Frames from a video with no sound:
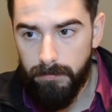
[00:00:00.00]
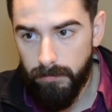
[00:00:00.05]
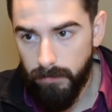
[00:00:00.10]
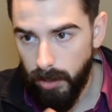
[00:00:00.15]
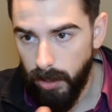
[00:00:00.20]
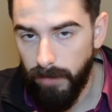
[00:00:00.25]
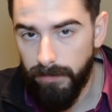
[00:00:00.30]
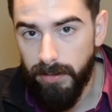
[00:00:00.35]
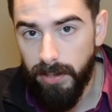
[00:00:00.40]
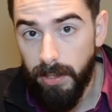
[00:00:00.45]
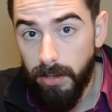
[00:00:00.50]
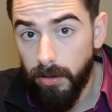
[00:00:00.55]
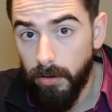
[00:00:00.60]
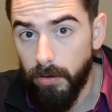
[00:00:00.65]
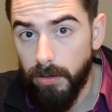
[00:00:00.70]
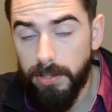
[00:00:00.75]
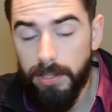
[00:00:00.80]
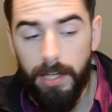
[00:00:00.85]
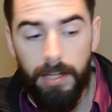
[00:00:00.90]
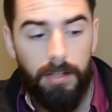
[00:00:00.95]
Govin
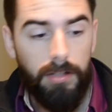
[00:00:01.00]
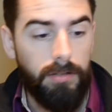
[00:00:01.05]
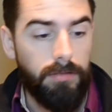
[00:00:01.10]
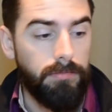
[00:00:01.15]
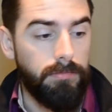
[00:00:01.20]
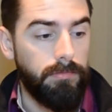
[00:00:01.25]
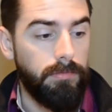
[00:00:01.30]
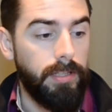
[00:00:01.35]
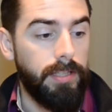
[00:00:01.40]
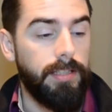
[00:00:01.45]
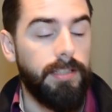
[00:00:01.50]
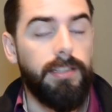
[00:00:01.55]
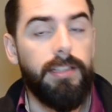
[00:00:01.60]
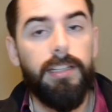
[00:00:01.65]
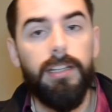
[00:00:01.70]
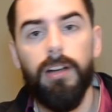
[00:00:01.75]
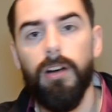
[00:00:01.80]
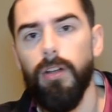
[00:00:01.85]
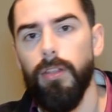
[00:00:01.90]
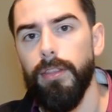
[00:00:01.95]
Kilgore channel
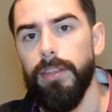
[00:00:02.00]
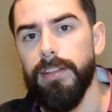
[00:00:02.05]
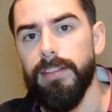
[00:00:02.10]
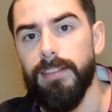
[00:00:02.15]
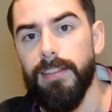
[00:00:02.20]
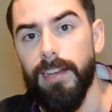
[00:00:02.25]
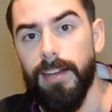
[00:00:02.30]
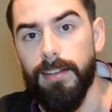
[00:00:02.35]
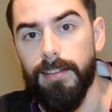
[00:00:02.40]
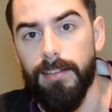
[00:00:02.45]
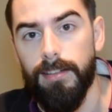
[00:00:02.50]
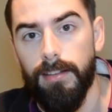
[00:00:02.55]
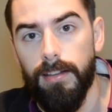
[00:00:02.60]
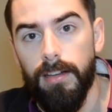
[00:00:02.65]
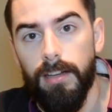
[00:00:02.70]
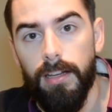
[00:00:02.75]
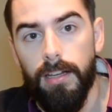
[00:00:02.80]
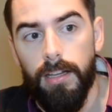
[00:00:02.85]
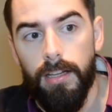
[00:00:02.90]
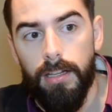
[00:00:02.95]
recently called the 6
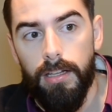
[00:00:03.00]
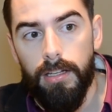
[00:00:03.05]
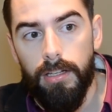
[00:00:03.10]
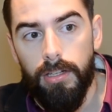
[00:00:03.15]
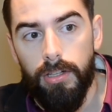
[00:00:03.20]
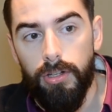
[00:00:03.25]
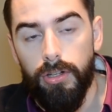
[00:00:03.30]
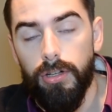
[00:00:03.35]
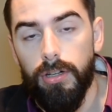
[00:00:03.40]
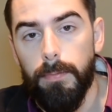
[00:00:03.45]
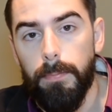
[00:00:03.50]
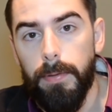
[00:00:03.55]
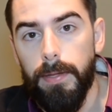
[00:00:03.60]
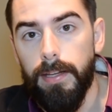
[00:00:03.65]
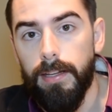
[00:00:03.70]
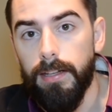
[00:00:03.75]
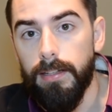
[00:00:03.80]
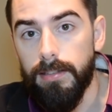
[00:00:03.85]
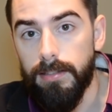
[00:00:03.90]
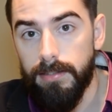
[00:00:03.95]

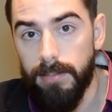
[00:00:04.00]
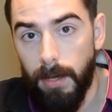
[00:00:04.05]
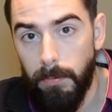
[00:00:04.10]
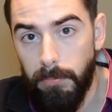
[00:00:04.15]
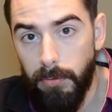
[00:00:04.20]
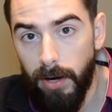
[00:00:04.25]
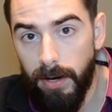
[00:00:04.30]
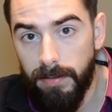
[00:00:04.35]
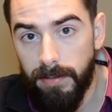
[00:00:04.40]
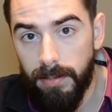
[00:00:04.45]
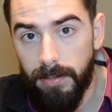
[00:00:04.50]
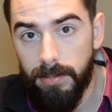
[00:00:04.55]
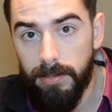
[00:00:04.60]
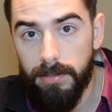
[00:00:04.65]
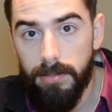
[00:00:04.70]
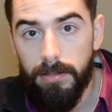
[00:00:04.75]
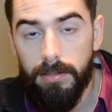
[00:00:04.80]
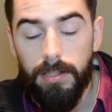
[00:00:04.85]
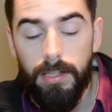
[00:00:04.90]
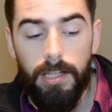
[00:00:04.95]
European
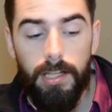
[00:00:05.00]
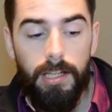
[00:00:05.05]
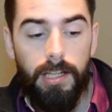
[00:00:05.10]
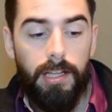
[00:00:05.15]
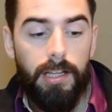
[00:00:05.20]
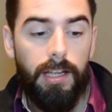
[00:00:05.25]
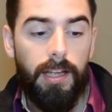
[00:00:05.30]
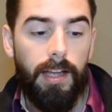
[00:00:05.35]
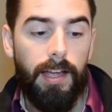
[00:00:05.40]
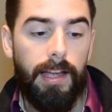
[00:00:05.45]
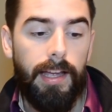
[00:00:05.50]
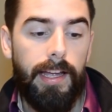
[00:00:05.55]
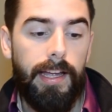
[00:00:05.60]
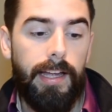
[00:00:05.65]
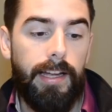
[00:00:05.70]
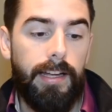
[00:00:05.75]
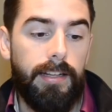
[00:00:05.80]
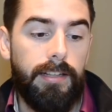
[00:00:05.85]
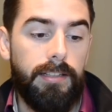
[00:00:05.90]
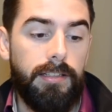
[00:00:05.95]
sub-races,
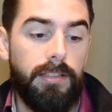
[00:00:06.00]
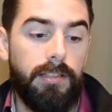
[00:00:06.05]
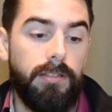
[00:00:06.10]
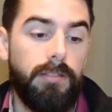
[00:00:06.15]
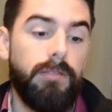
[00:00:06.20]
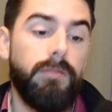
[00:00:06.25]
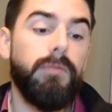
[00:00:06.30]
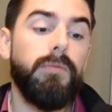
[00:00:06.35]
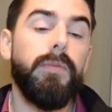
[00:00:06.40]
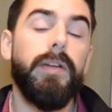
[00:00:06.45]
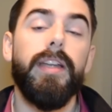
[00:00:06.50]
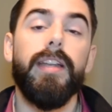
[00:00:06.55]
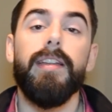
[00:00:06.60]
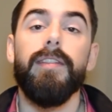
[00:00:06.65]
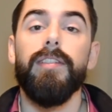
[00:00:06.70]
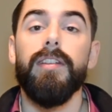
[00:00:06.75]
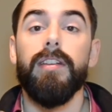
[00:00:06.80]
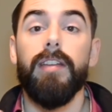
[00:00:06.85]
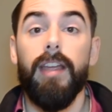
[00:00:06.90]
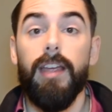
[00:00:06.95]
and we can
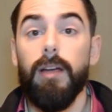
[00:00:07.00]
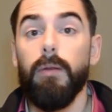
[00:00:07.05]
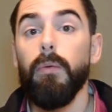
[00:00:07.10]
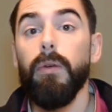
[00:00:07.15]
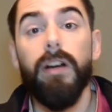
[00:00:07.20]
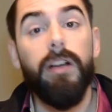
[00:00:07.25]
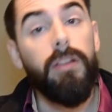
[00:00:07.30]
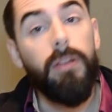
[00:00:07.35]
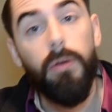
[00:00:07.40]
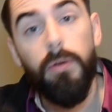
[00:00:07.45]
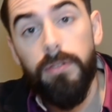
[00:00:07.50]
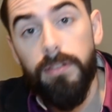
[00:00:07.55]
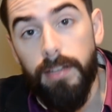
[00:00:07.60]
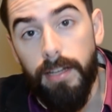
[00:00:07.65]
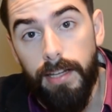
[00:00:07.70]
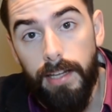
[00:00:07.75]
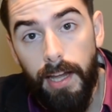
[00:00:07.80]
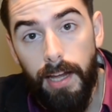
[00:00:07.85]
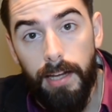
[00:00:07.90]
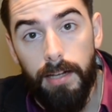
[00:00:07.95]
even take one of those
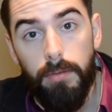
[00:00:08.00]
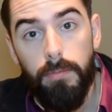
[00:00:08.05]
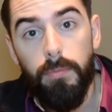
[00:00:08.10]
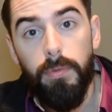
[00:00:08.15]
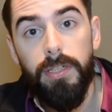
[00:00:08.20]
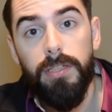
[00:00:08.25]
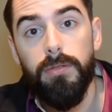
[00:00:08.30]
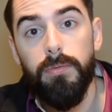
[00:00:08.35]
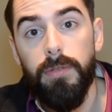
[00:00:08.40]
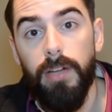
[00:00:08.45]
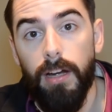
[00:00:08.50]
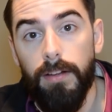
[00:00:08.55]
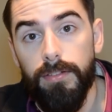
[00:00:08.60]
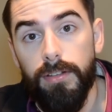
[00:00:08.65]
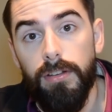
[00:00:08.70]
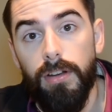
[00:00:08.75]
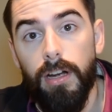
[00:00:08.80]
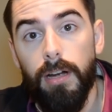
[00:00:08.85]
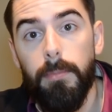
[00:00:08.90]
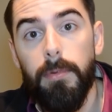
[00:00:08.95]
again, which we
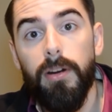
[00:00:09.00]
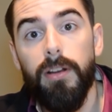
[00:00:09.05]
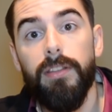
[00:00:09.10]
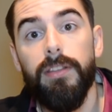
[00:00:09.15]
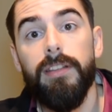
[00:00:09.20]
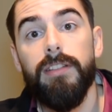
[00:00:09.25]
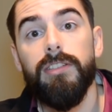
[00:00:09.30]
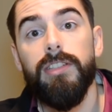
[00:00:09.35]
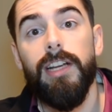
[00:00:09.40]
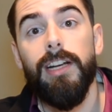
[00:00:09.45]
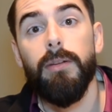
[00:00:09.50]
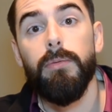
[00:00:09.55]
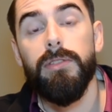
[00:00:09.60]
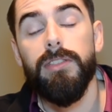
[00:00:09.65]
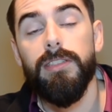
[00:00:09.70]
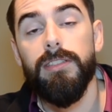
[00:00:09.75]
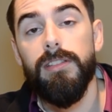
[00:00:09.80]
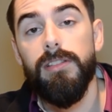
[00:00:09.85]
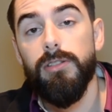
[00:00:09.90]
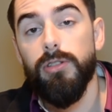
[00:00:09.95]
often talk about on this channel,
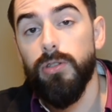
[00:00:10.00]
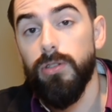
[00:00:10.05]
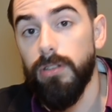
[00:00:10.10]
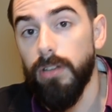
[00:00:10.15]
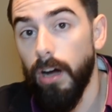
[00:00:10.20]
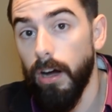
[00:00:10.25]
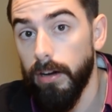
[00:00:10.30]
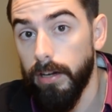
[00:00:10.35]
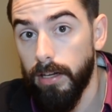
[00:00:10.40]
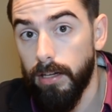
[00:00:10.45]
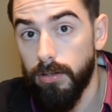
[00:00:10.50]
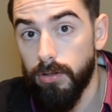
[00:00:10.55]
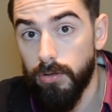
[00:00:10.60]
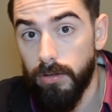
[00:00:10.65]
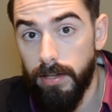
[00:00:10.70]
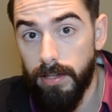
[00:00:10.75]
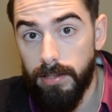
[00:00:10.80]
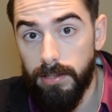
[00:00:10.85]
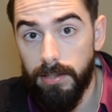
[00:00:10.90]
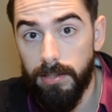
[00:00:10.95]
which is the Teutonic
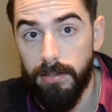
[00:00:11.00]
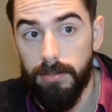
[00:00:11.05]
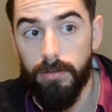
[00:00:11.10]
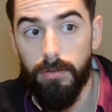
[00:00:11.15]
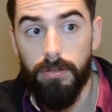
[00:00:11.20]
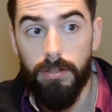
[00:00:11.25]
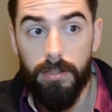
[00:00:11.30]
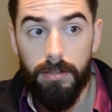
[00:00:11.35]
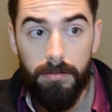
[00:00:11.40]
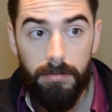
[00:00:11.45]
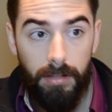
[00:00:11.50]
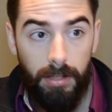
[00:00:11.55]
traditions, or the